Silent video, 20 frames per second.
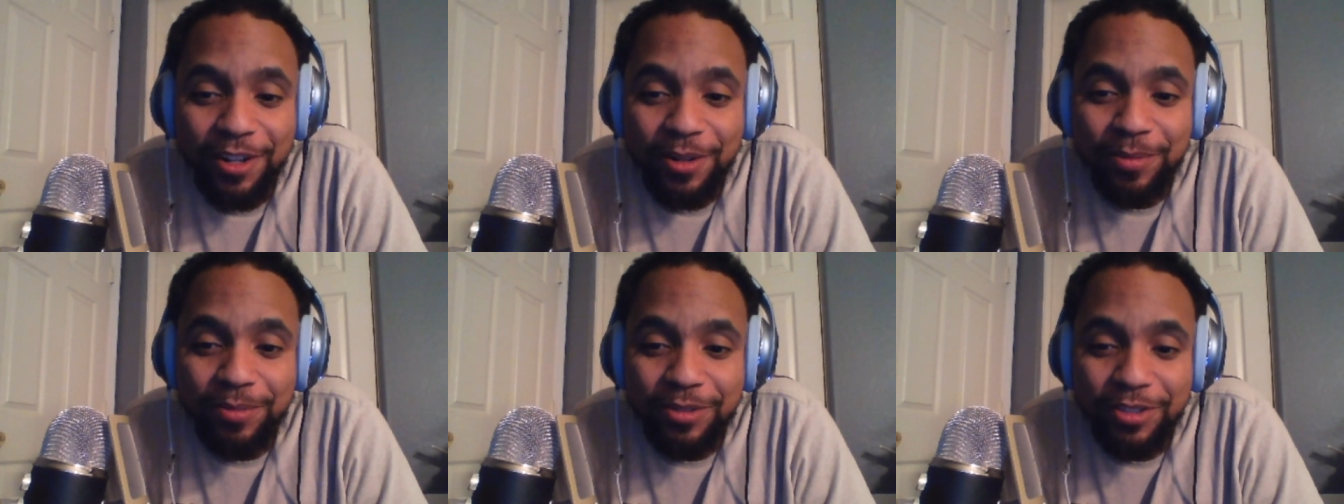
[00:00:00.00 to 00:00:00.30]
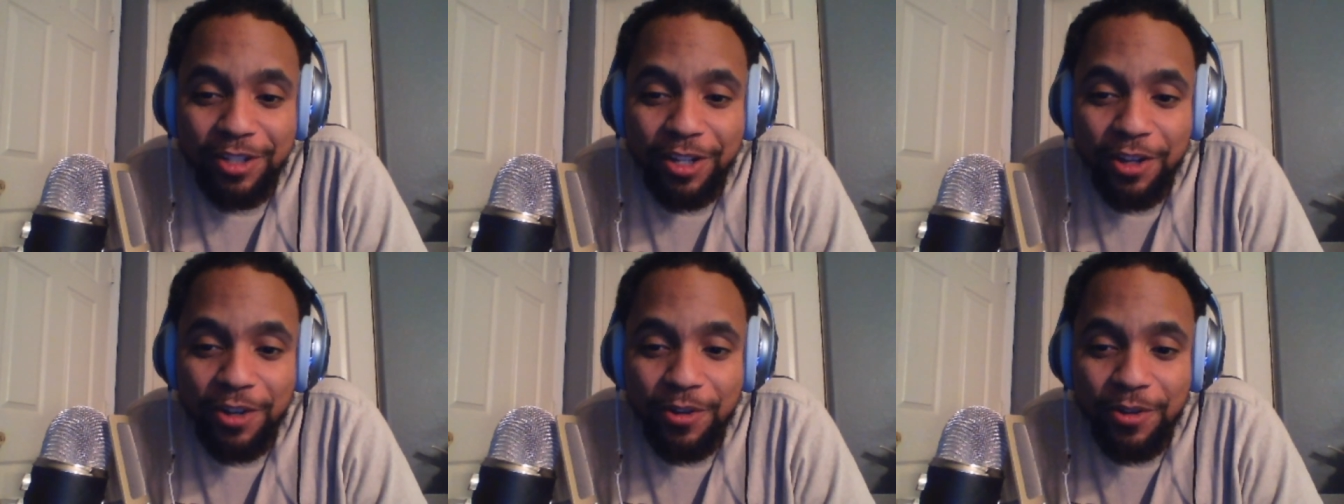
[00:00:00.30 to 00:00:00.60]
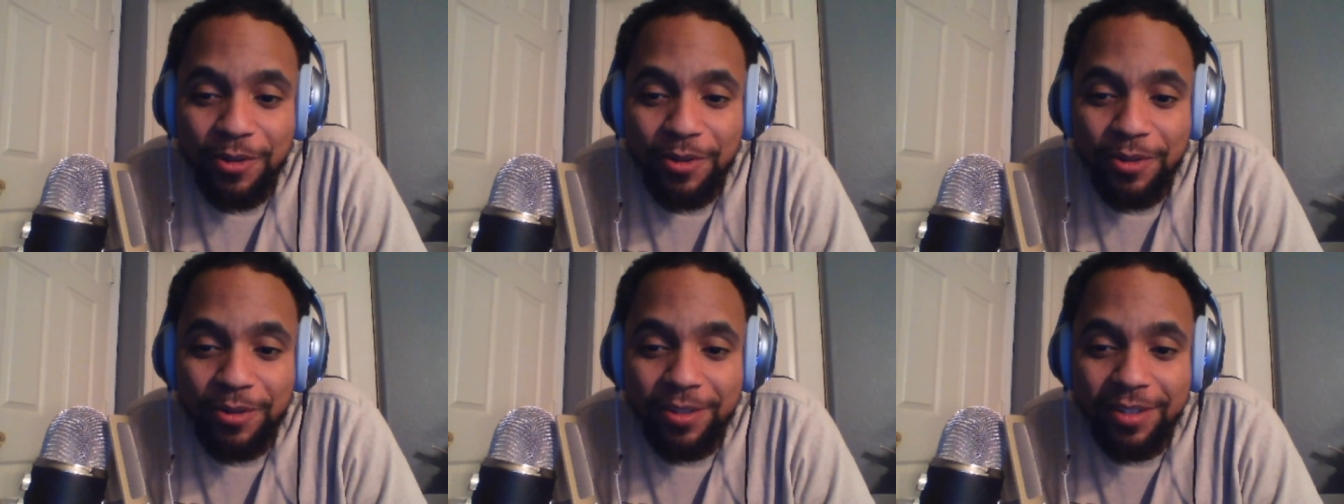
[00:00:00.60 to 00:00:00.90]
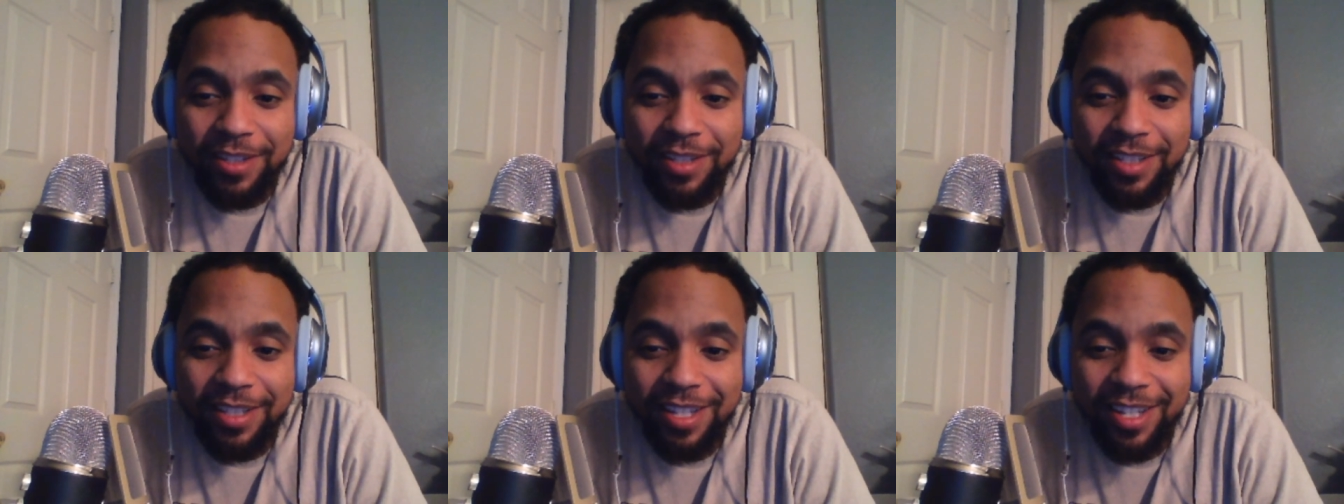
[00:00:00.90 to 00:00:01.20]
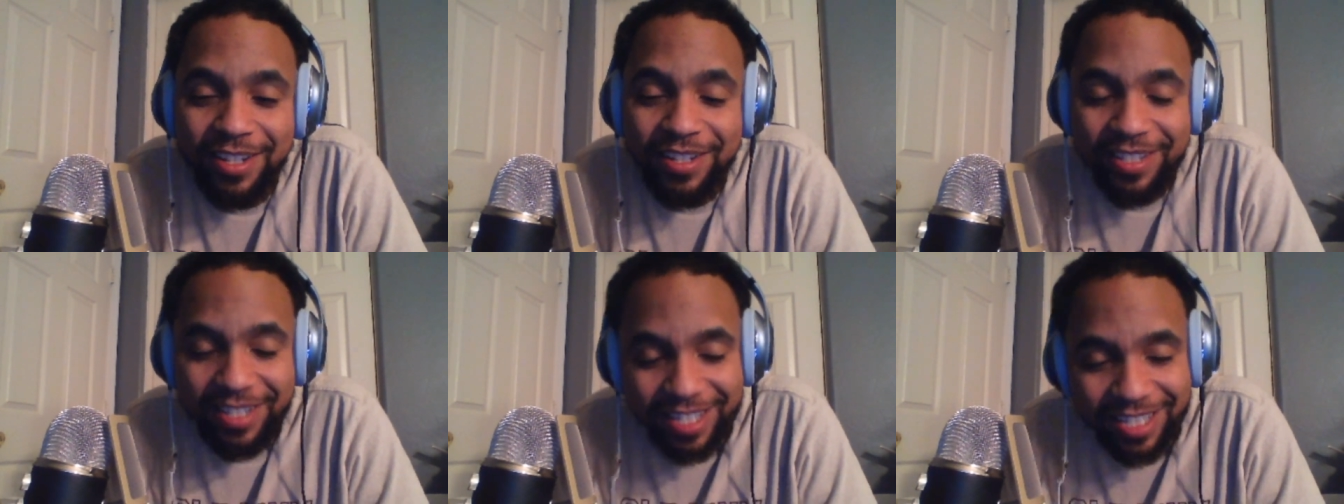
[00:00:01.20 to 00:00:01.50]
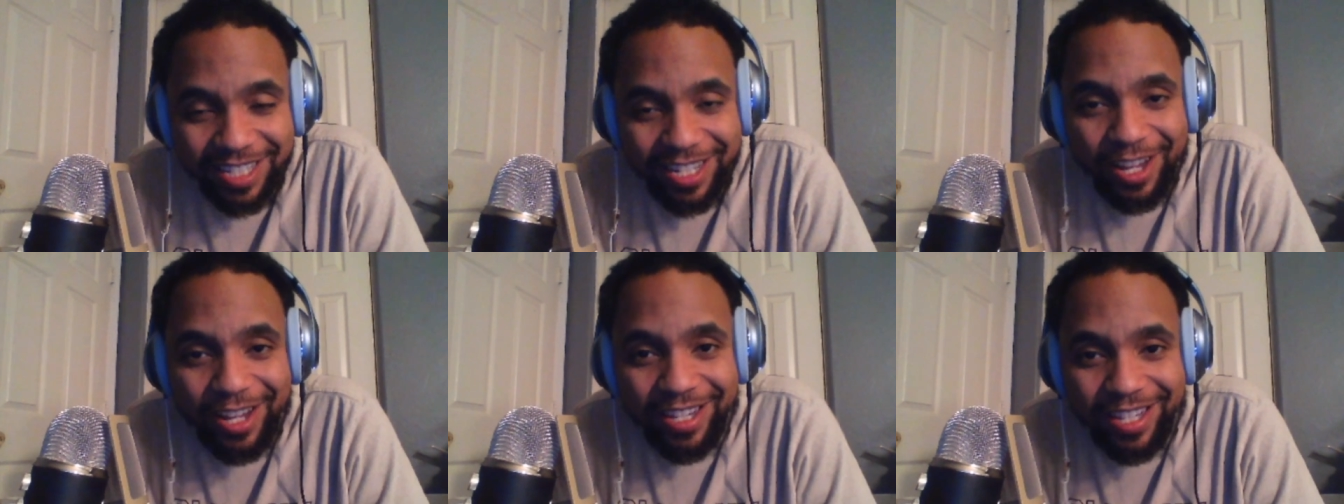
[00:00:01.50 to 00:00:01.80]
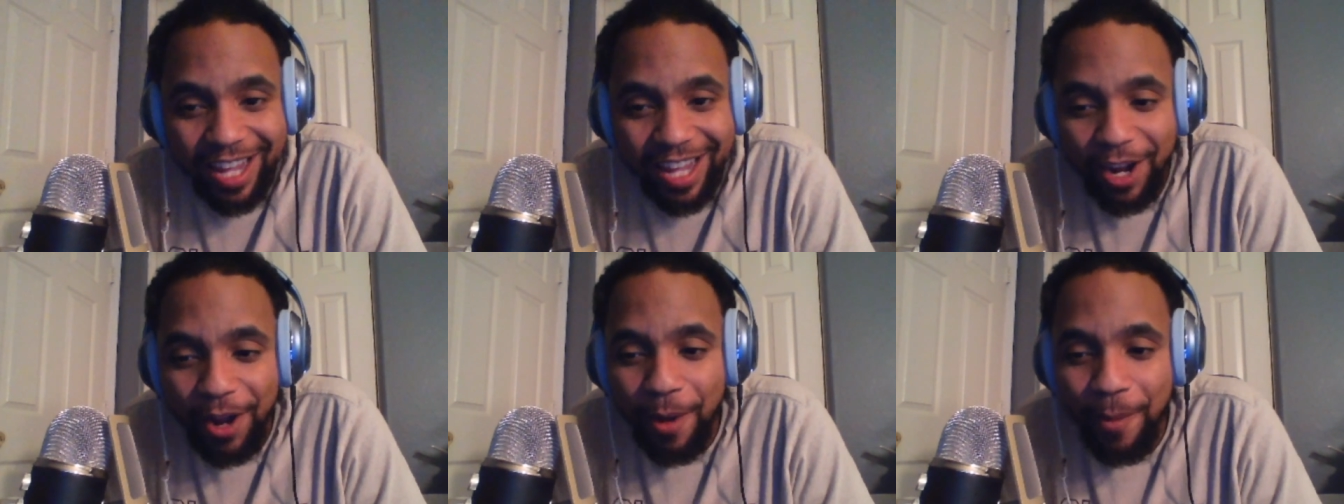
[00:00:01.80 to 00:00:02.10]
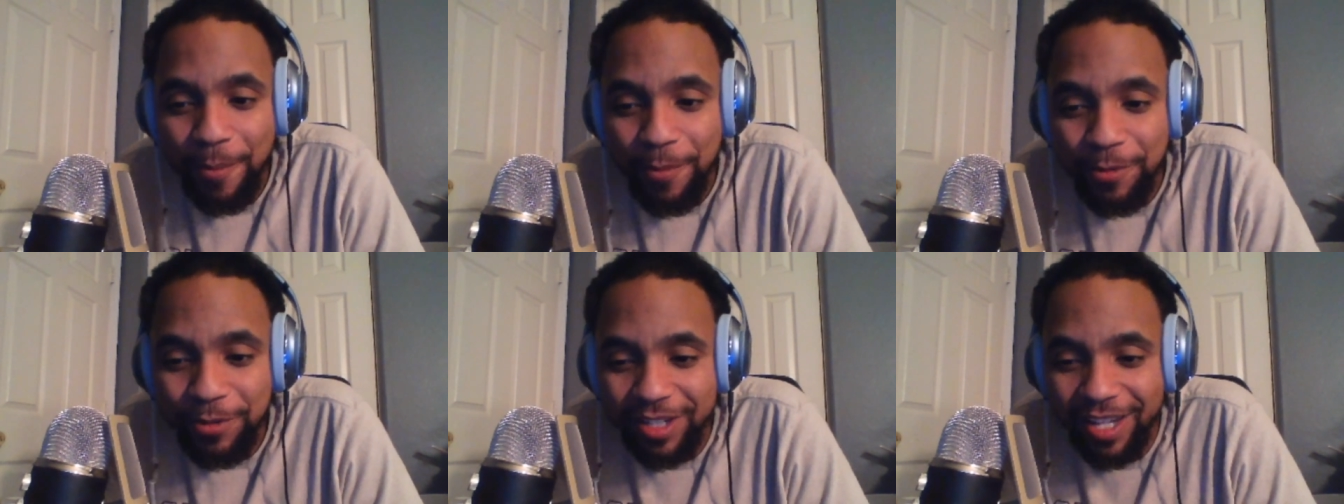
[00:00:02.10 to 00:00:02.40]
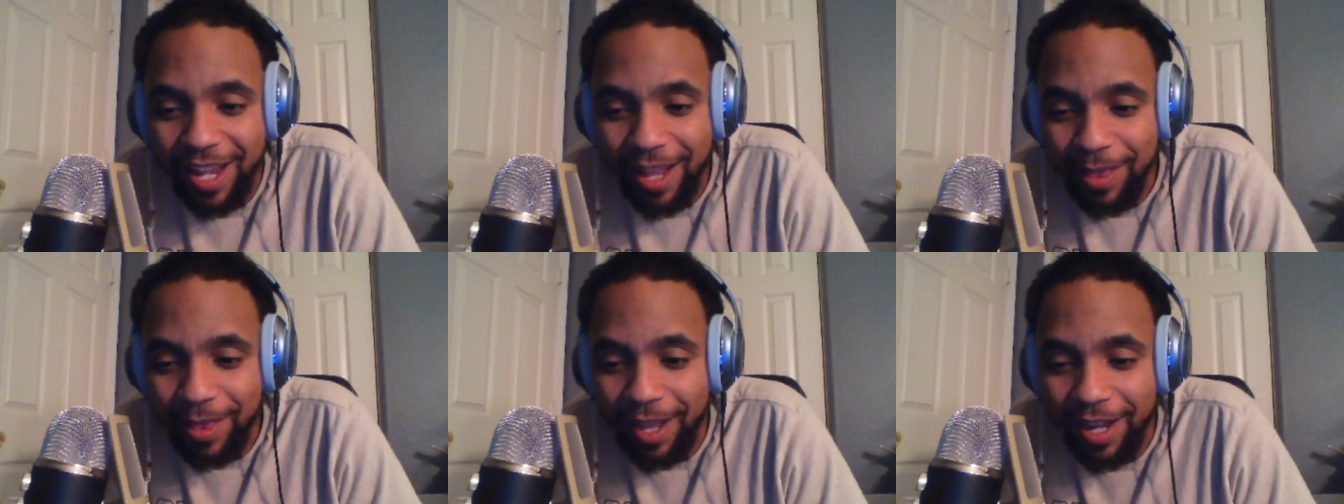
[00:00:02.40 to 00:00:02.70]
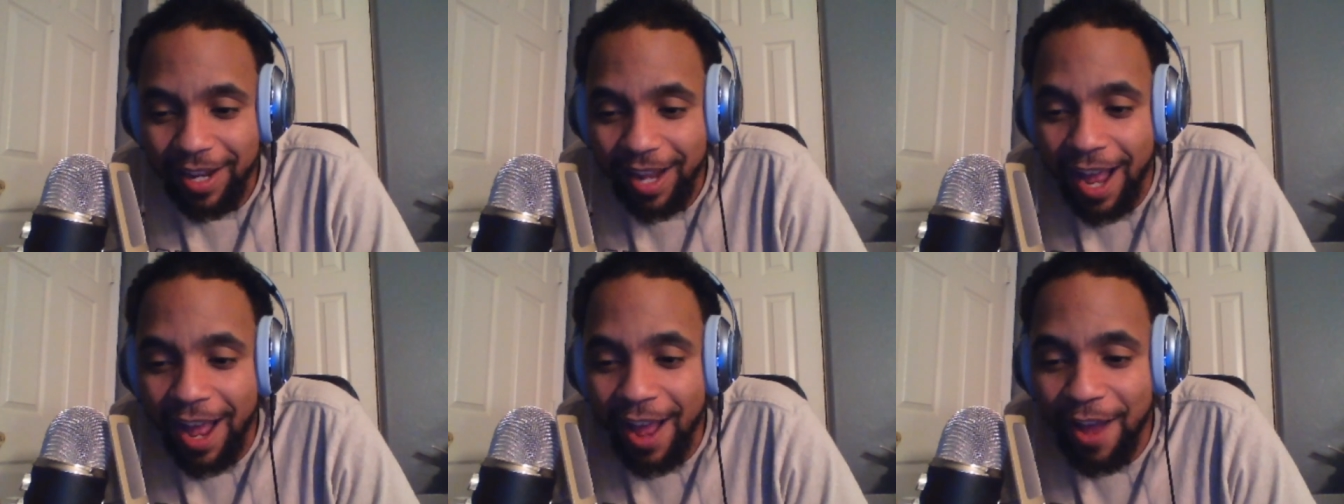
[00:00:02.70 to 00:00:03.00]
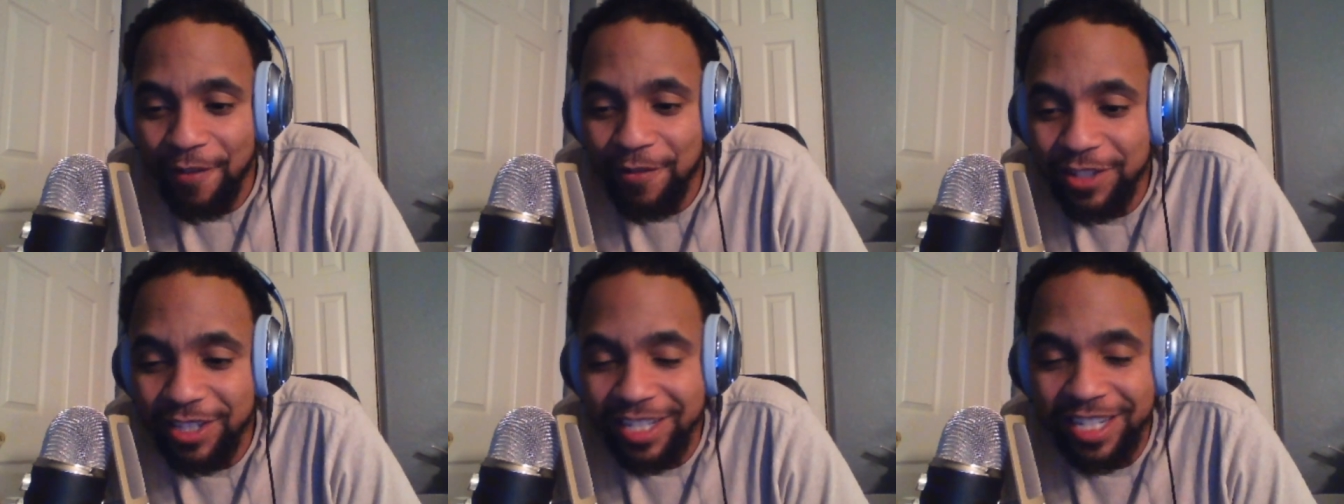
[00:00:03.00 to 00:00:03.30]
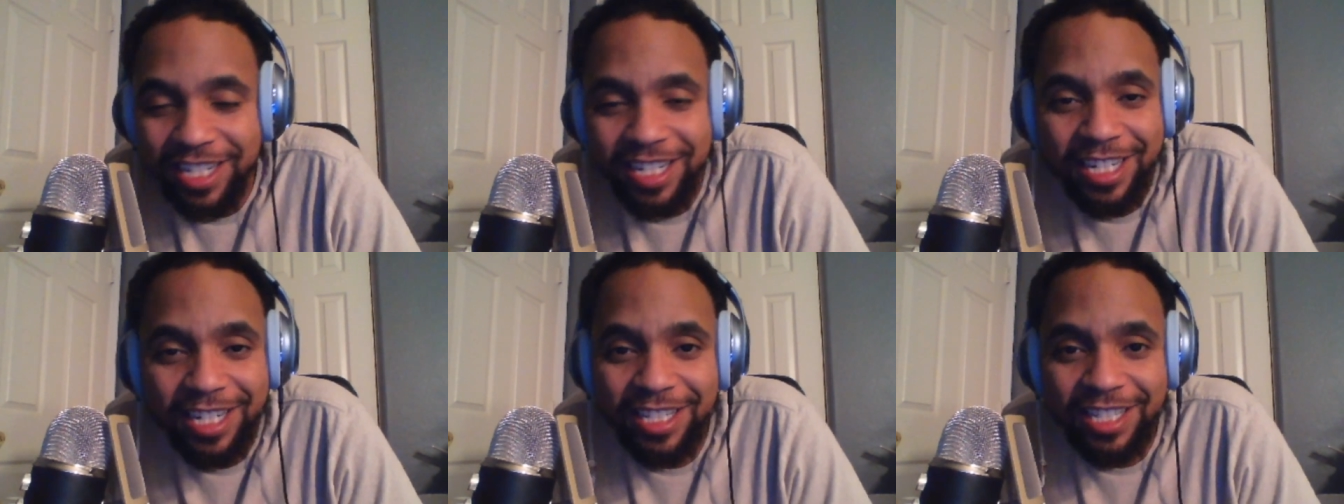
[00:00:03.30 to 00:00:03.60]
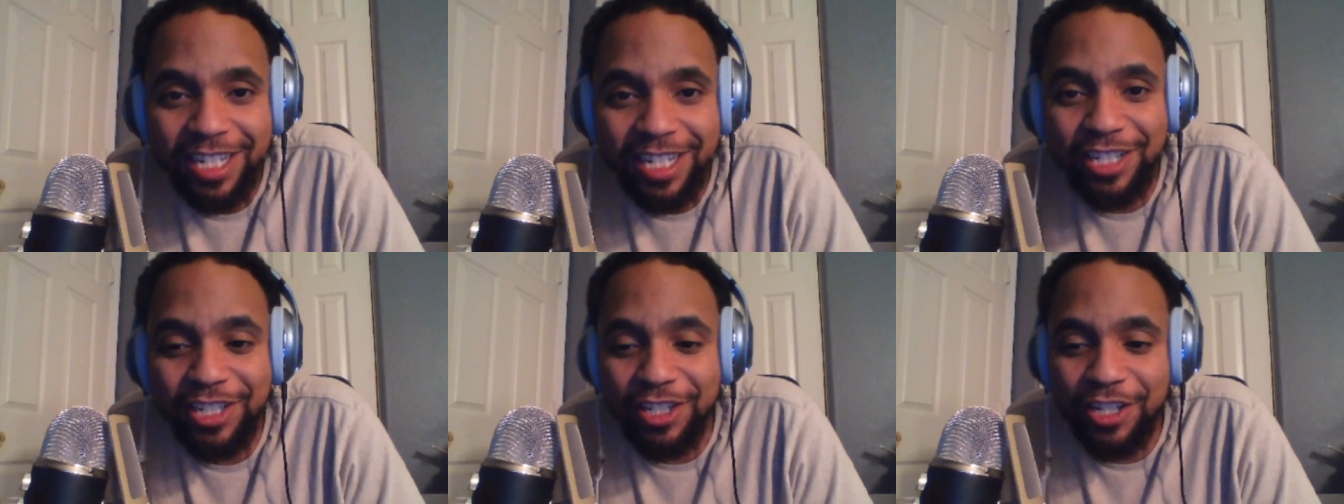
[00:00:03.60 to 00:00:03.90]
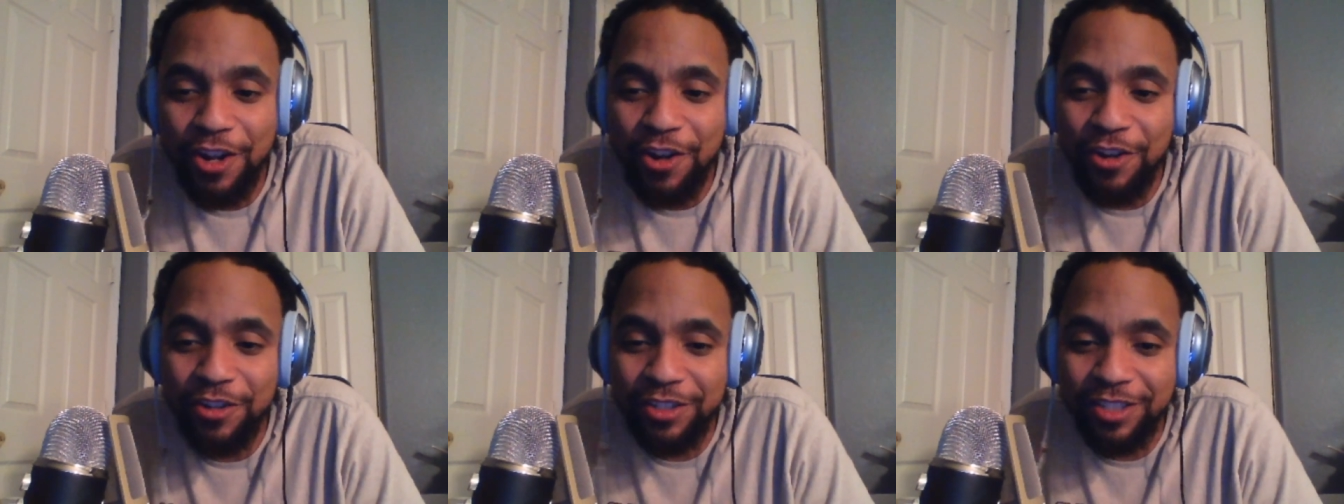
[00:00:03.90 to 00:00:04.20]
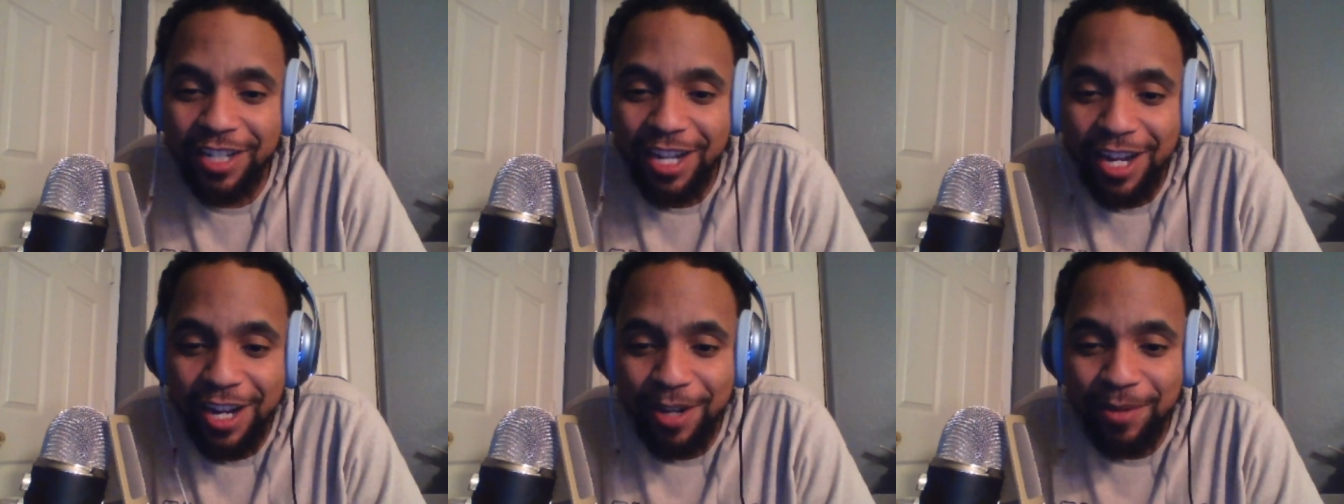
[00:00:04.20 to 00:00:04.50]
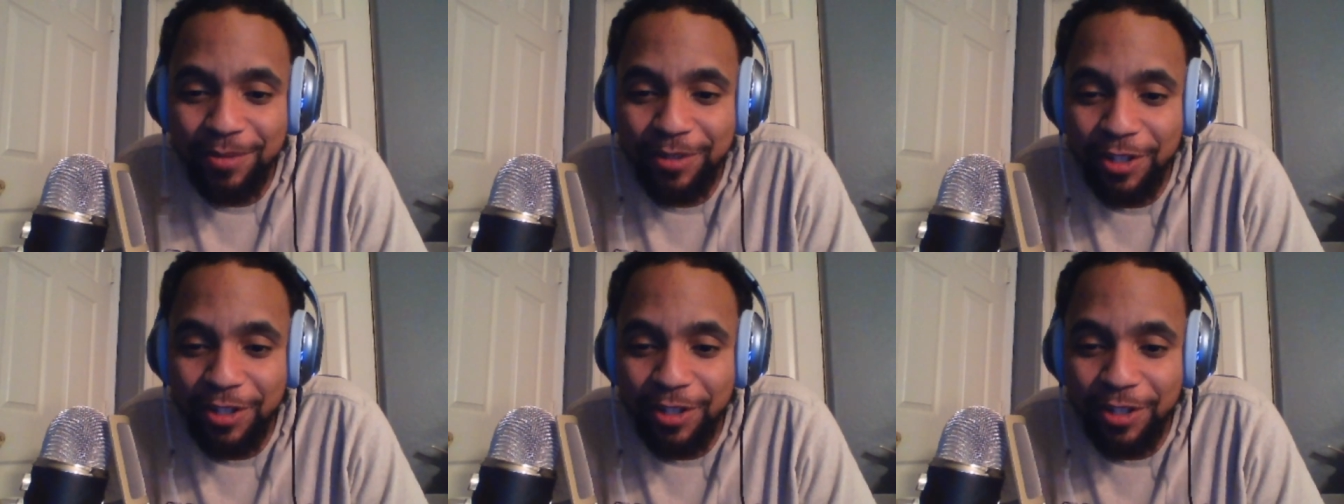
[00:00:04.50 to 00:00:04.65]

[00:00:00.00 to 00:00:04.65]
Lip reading: So it's like almost like I haven't seen it in such a long time.